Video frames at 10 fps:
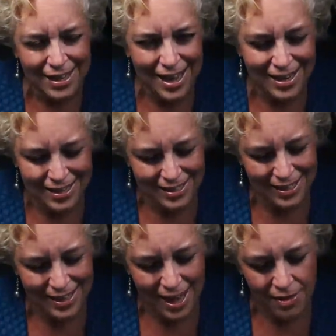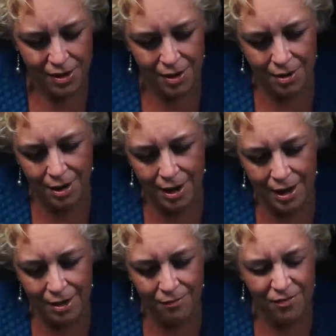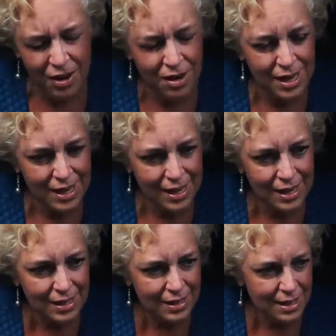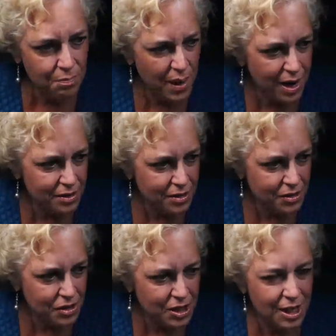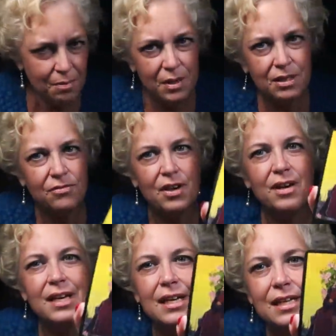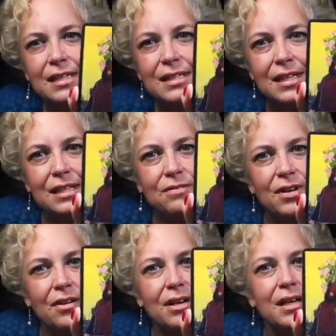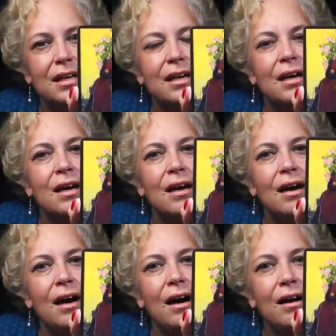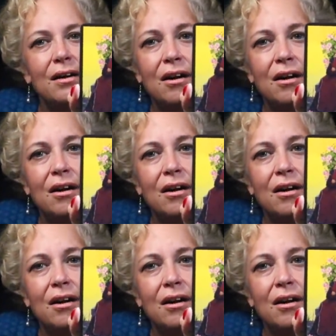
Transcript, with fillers: getting together. A uh, very easy partnership. It's very easy. It's very uh,